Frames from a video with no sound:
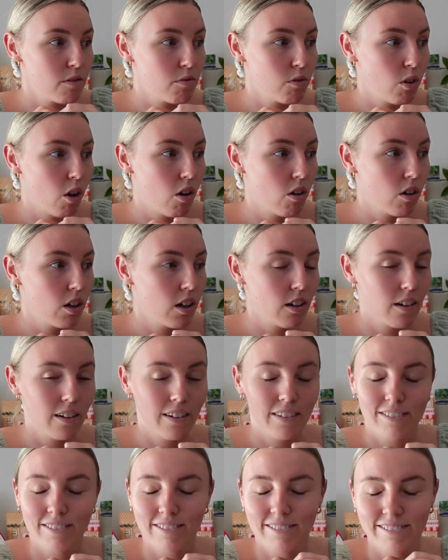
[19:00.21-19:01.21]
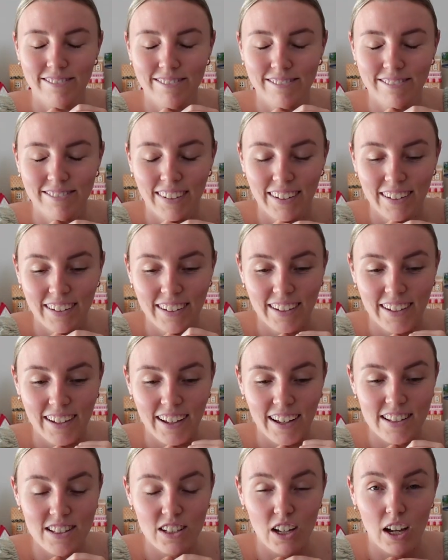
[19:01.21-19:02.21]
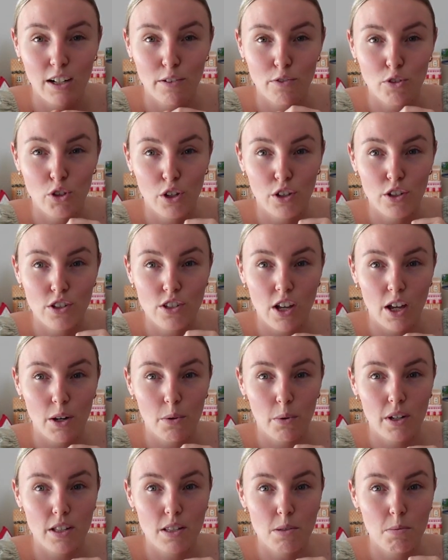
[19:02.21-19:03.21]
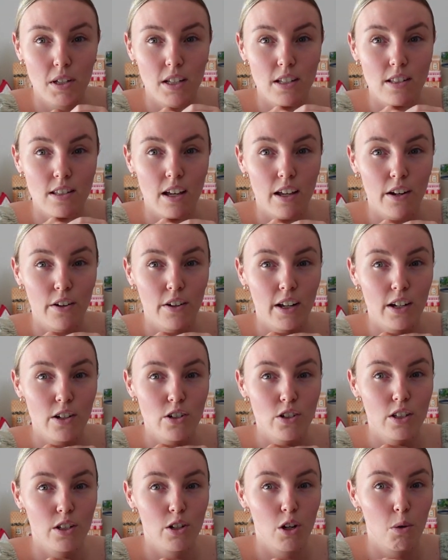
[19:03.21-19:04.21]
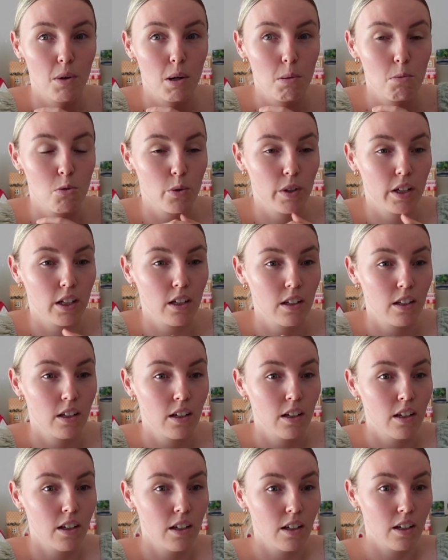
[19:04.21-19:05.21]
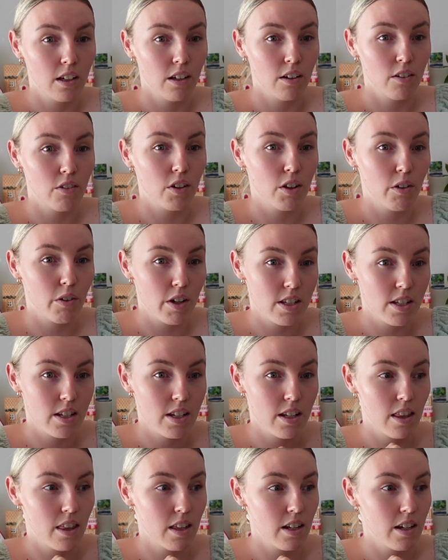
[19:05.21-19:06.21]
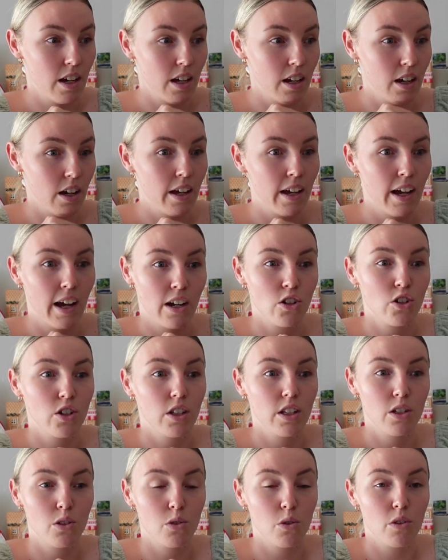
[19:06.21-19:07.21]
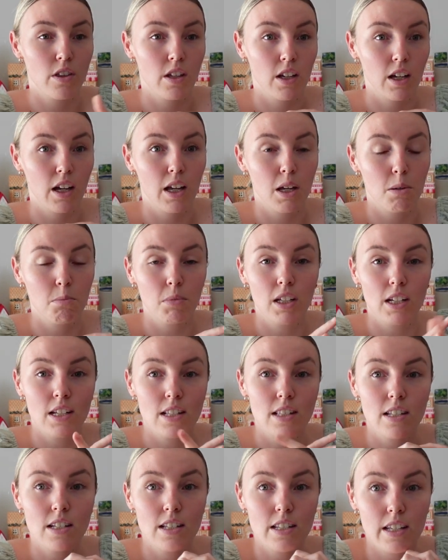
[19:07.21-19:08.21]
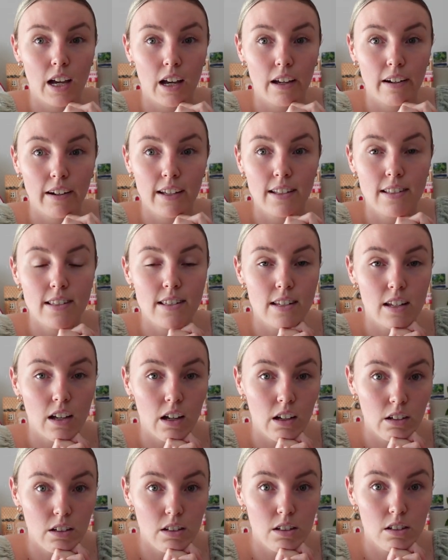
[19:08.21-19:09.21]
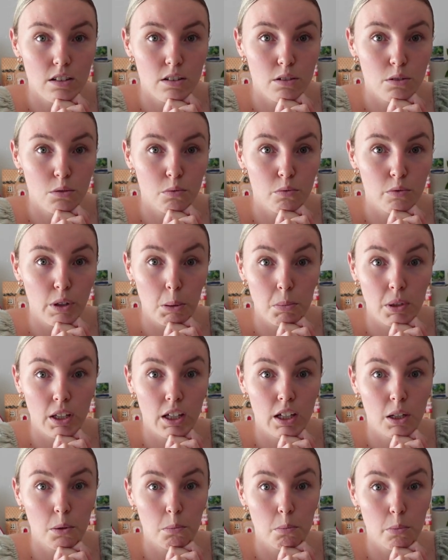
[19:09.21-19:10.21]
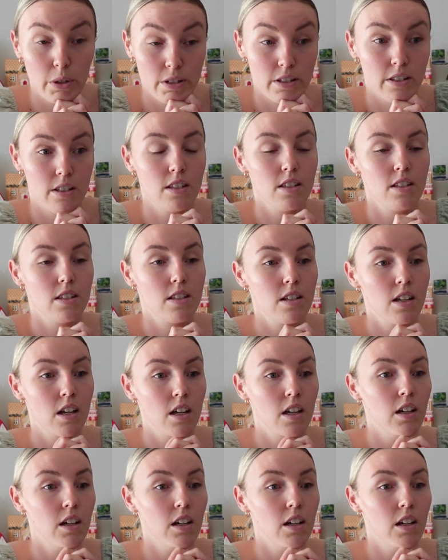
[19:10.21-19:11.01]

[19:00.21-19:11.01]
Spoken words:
vlog has kind of turned sideways because I don't actually know what I'm doing for the rest of the day. I actually do think I am going to sit down and start wrapping presents,